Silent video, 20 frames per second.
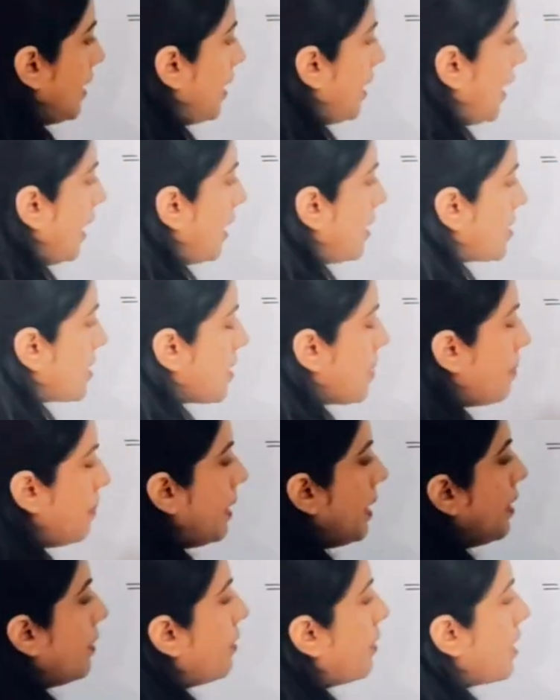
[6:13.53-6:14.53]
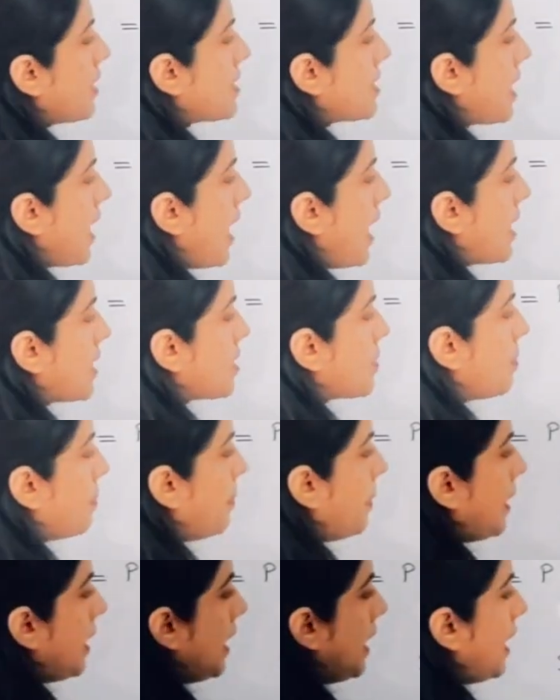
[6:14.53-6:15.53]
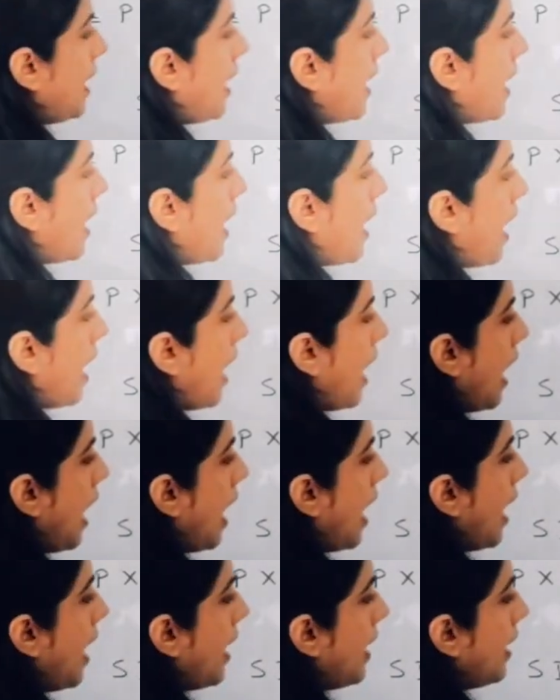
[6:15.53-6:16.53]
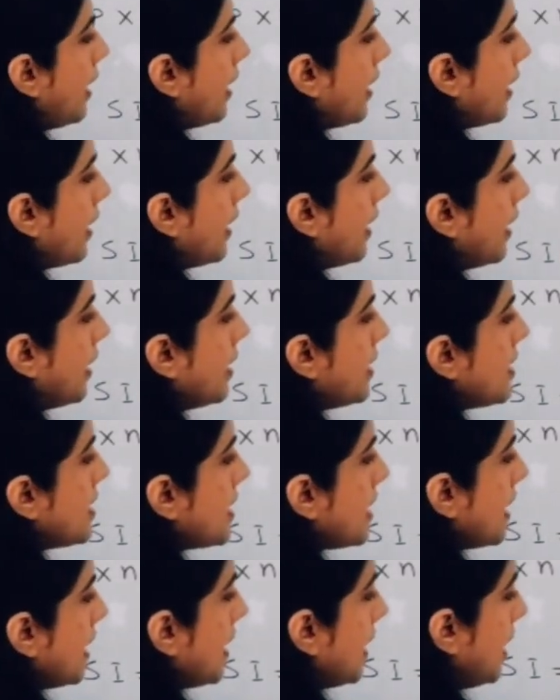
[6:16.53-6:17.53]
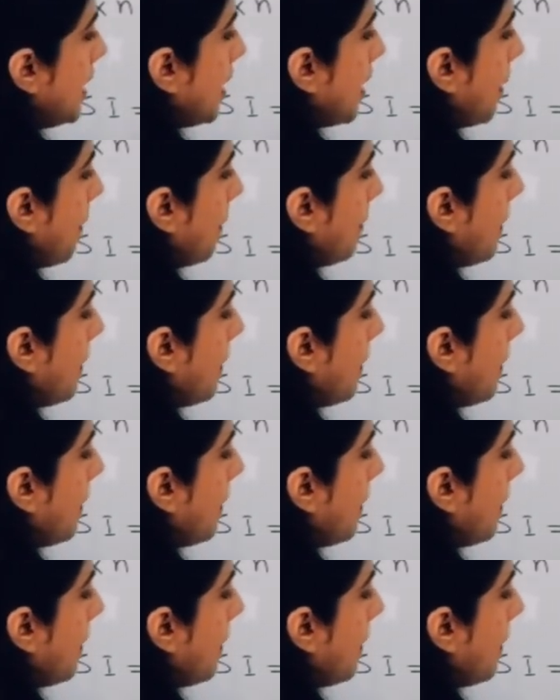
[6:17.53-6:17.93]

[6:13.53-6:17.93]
the simple interest as P R T